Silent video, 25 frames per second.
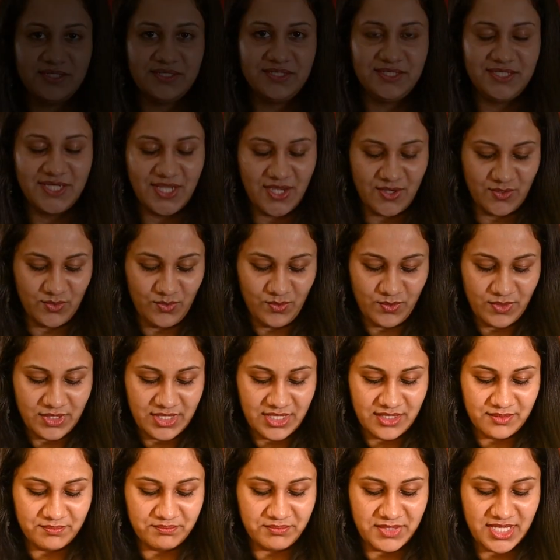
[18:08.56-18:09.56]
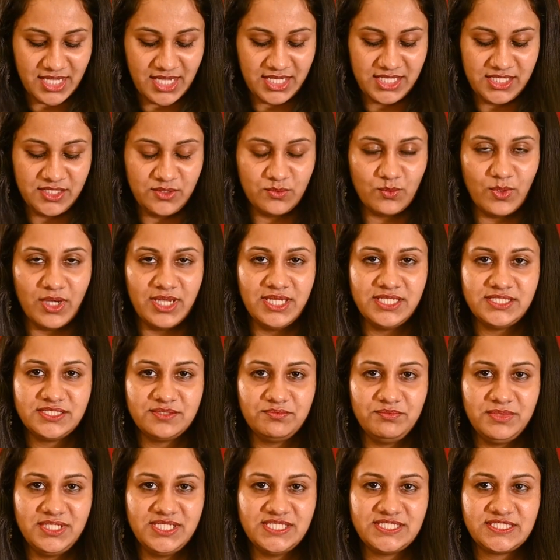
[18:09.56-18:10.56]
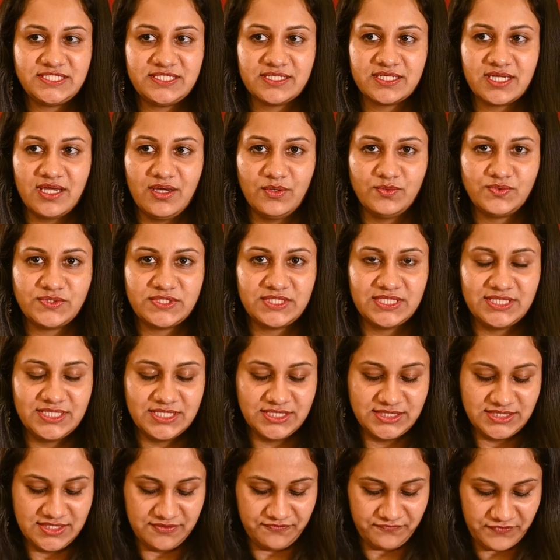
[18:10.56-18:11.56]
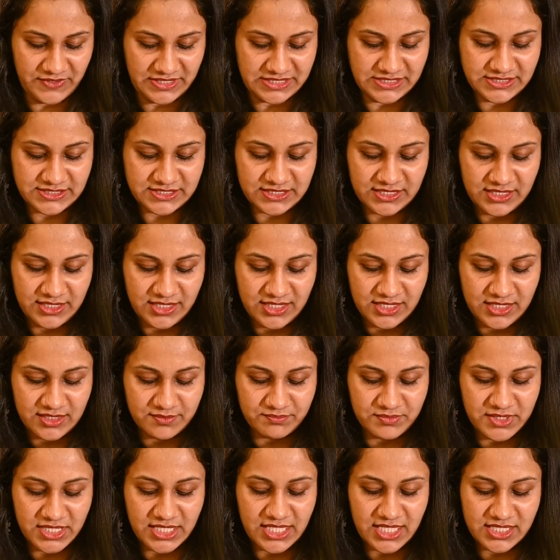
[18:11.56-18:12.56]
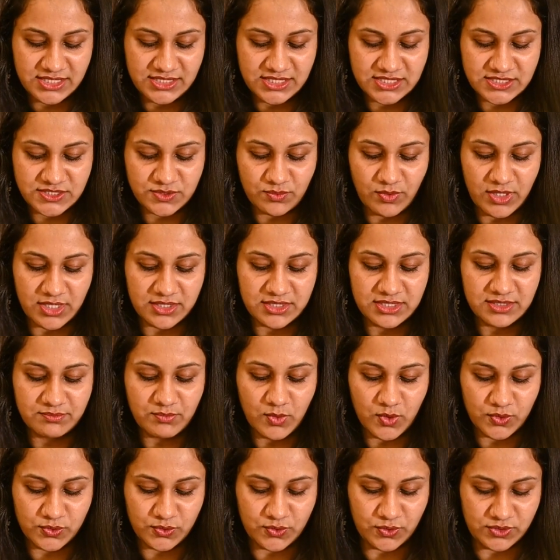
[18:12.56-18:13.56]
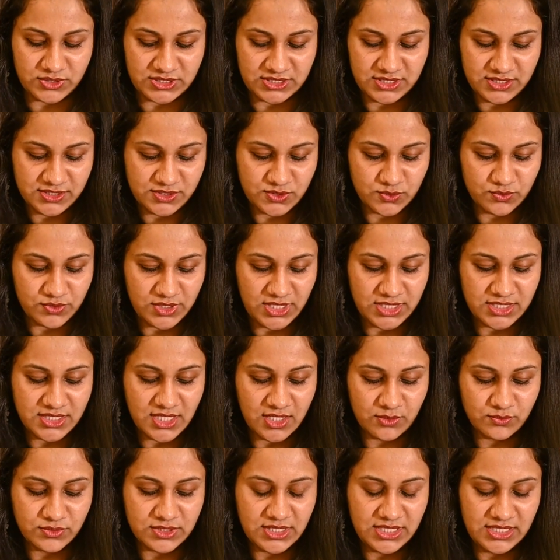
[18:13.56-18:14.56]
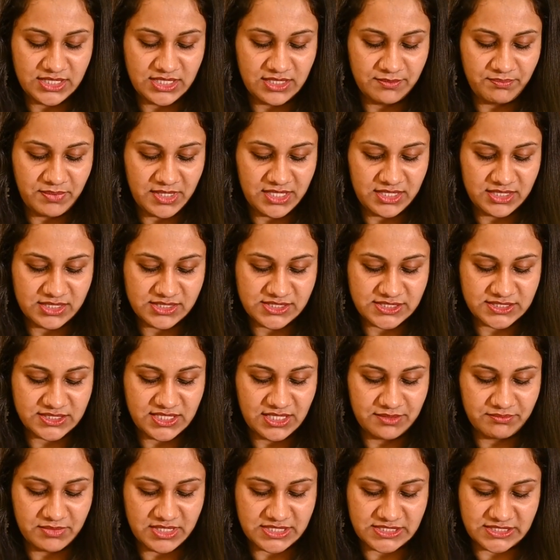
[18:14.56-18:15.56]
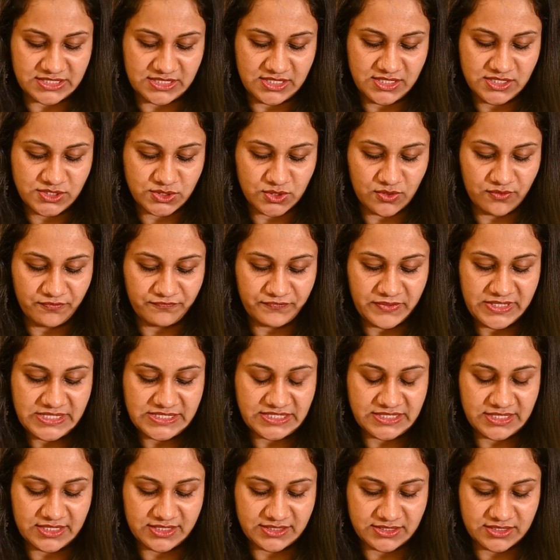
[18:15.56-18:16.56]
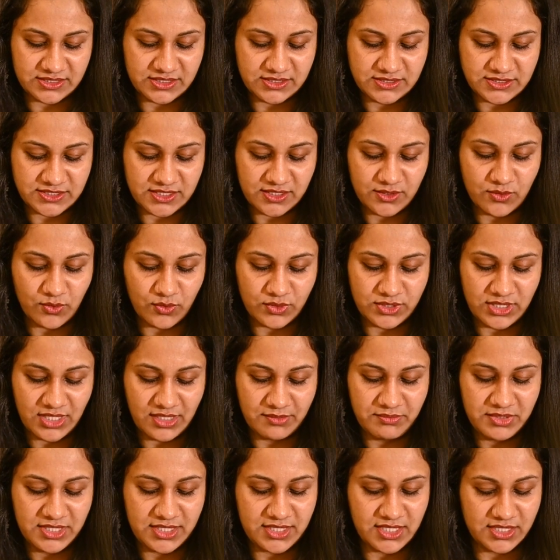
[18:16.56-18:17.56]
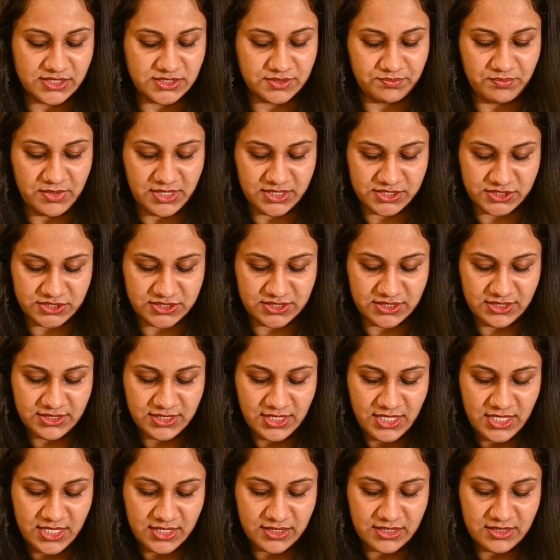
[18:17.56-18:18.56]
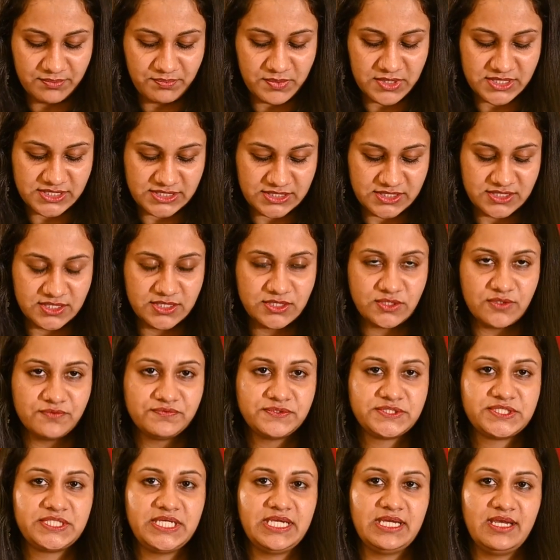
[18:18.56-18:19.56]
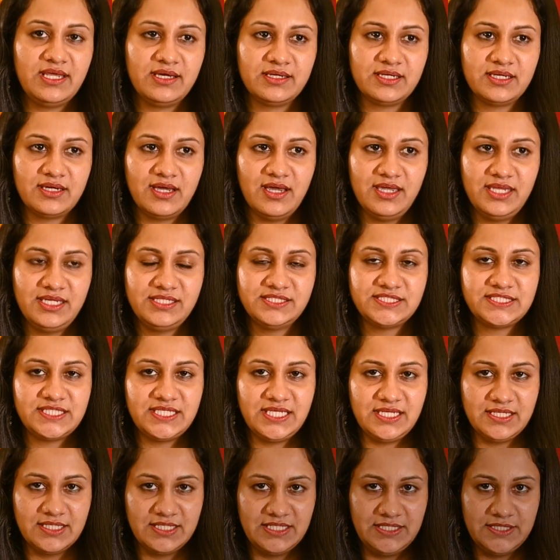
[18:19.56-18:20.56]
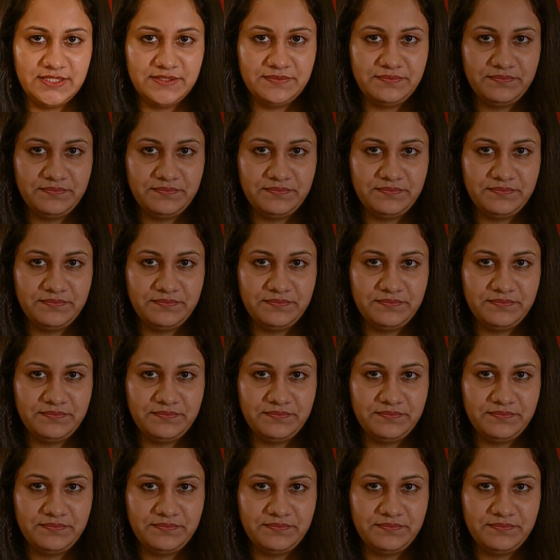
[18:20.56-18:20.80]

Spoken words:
Now, may I invite Minister Councillor Defence, Brigadier Swarna Bothotta, to read out the Independence Day message of His Excellency Gotabaya Rajapaksha, the President of Sri Lanka, in Sinhala.